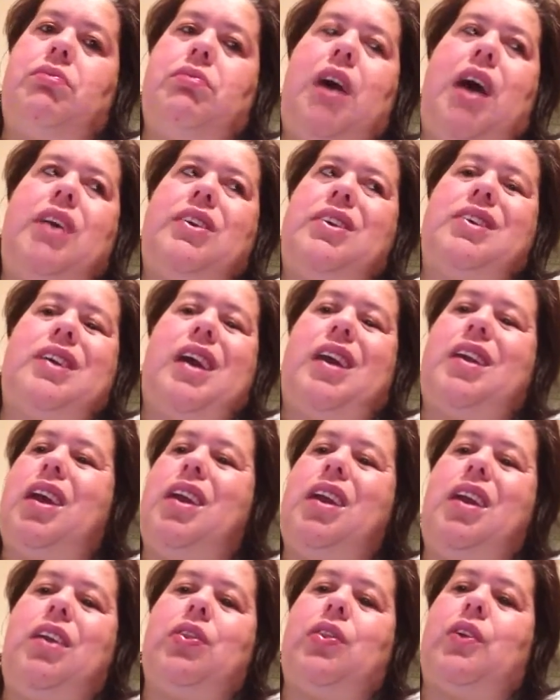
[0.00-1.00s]
I just got
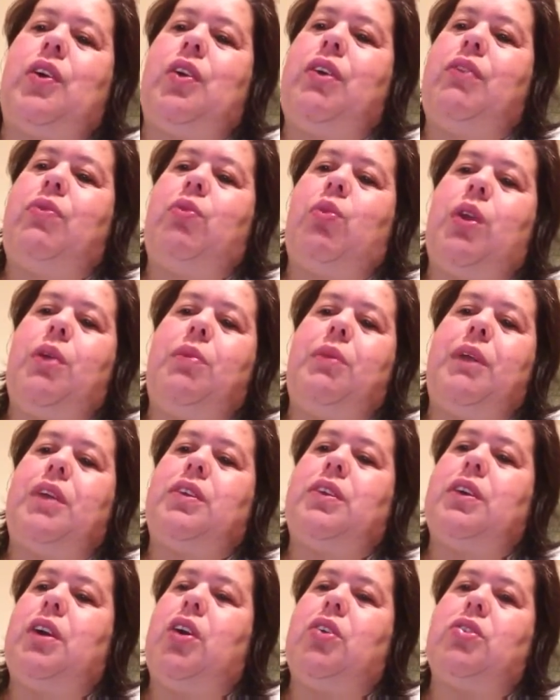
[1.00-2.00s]
done eating 30, 40
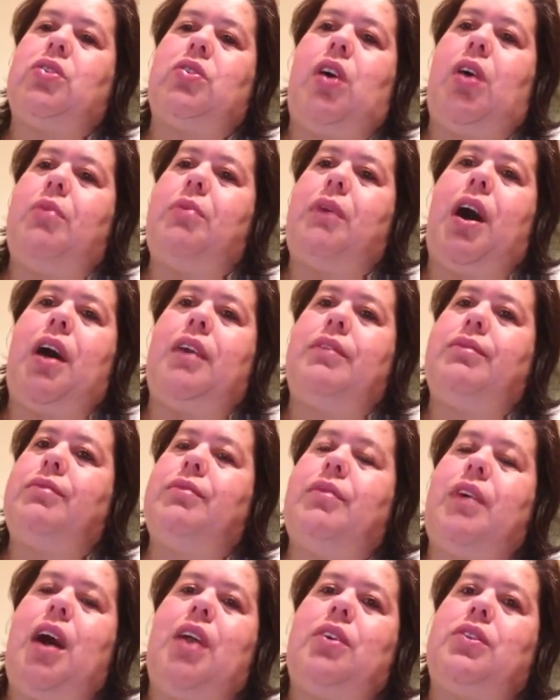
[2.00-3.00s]
minutes ago, so I'm not,
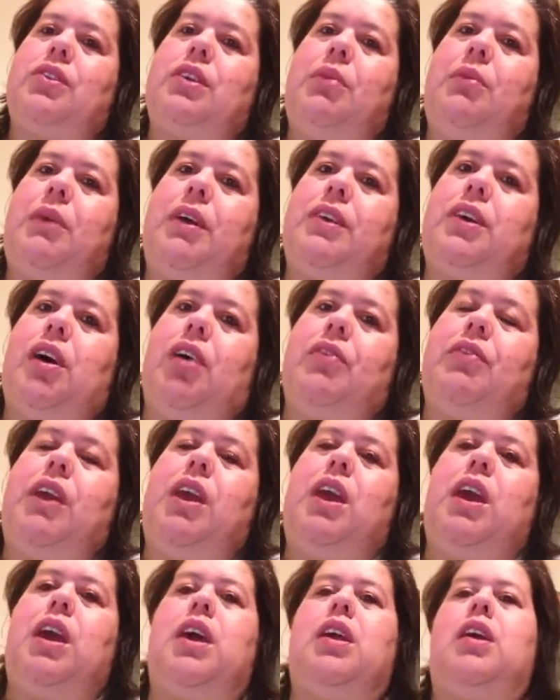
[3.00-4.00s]
I don't see myself
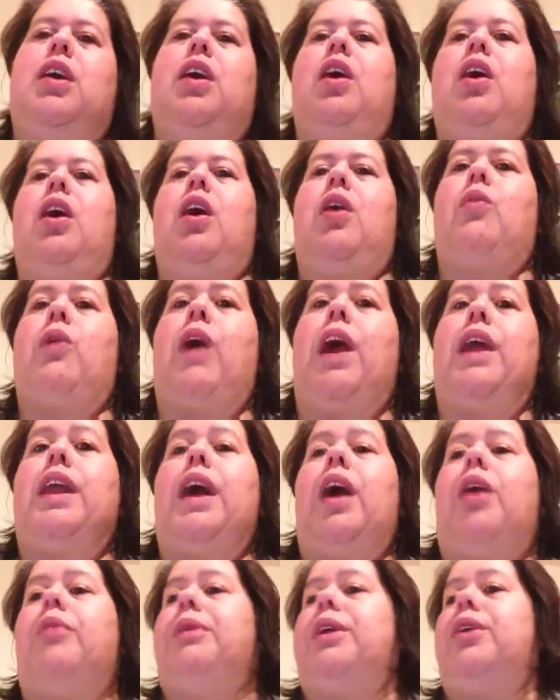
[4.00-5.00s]
eating it right
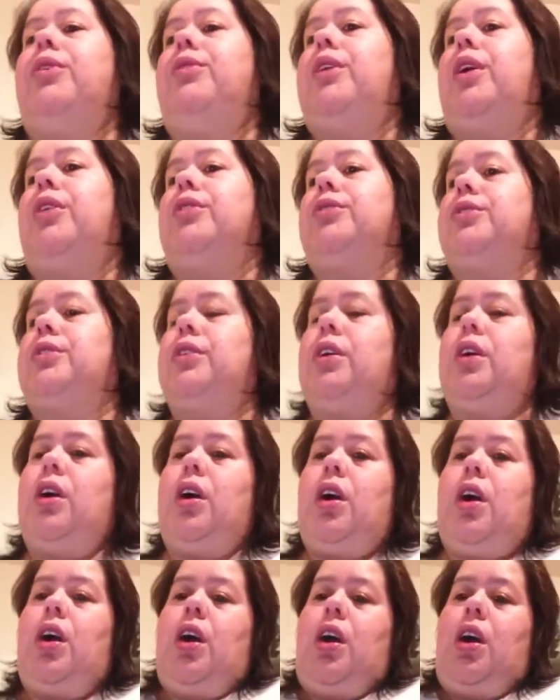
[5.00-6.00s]
now, but who knows.
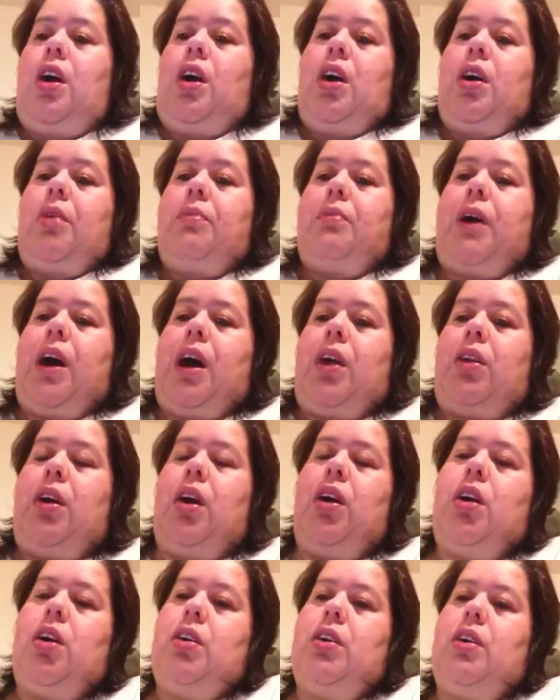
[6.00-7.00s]
But
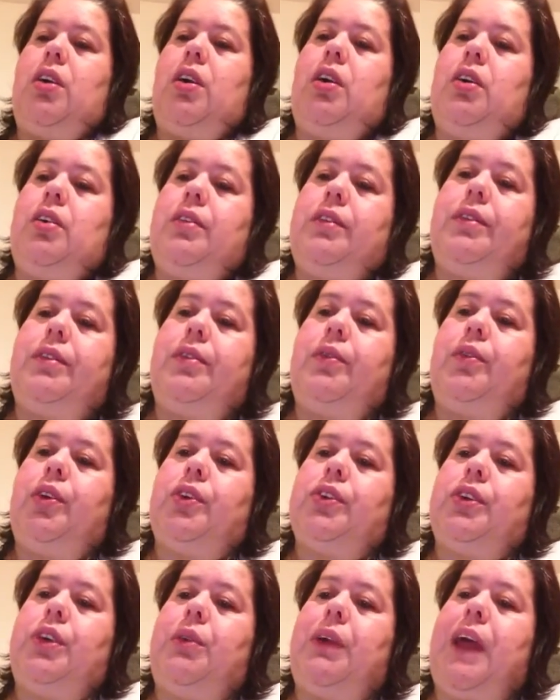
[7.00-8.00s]

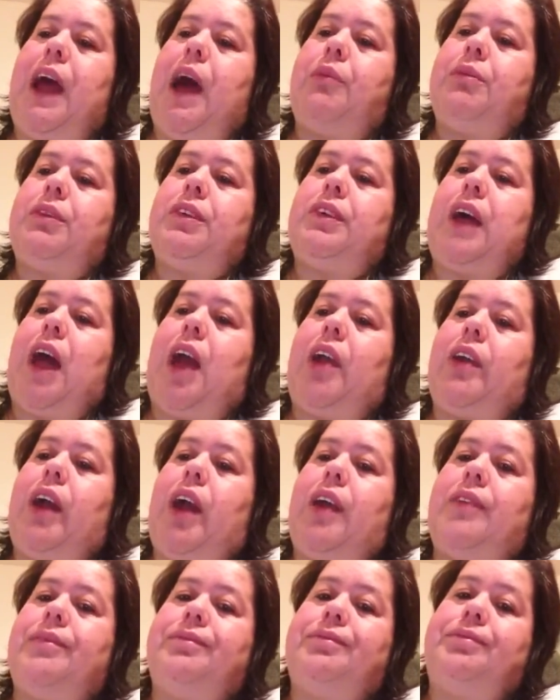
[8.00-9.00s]
we'll see what happens
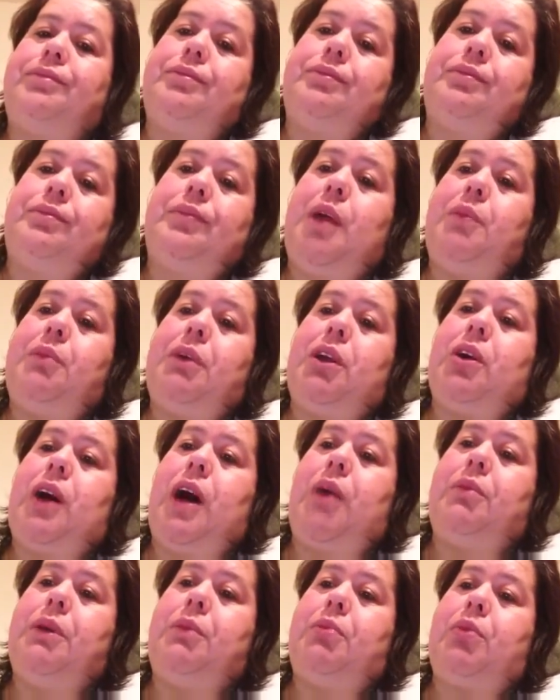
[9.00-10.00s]
Saturday. Maybe it'll
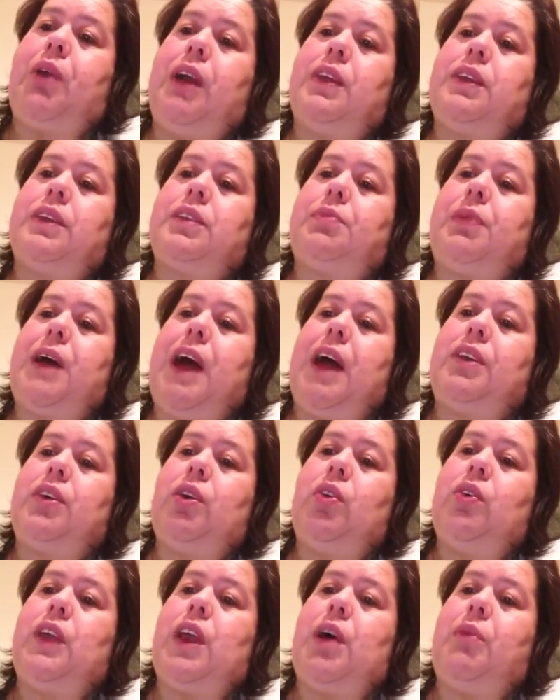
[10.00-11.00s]
help me break this
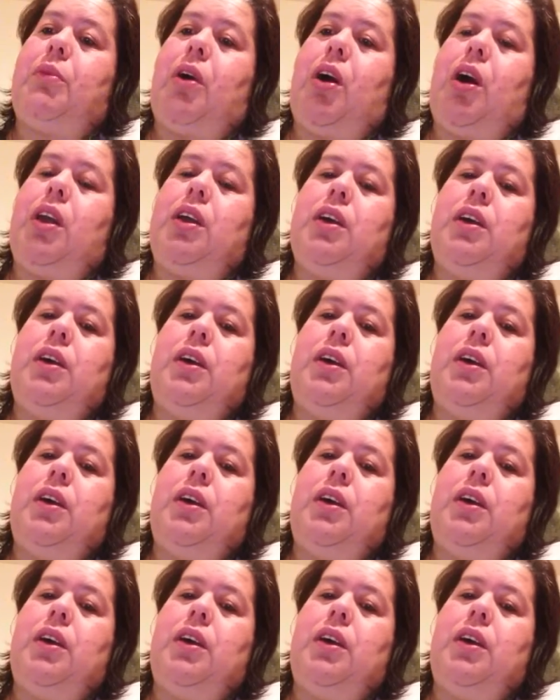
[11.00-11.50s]
plateau that I'm on.